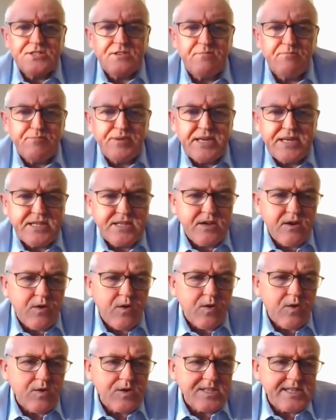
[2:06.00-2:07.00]
of beta
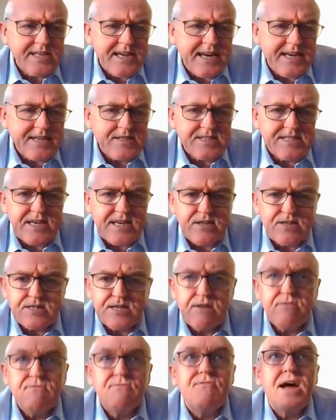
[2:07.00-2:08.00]
or
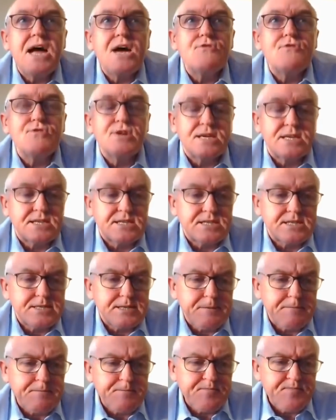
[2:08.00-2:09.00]
delta
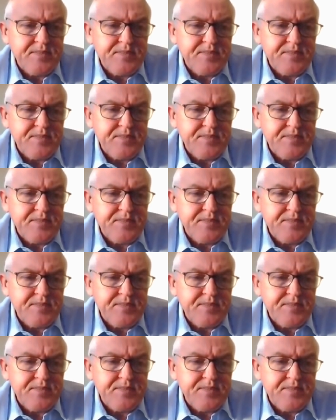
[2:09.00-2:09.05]
variants.